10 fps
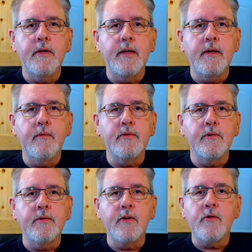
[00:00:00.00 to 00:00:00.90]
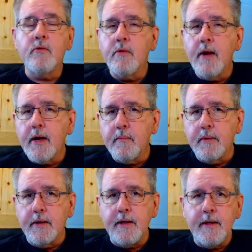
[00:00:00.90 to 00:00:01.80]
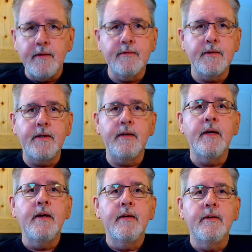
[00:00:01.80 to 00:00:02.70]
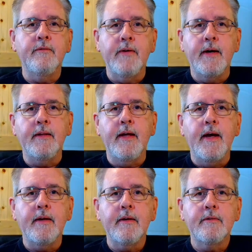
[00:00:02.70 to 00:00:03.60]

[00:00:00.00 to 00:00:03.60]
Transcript: and it was just incredibly easy to find that.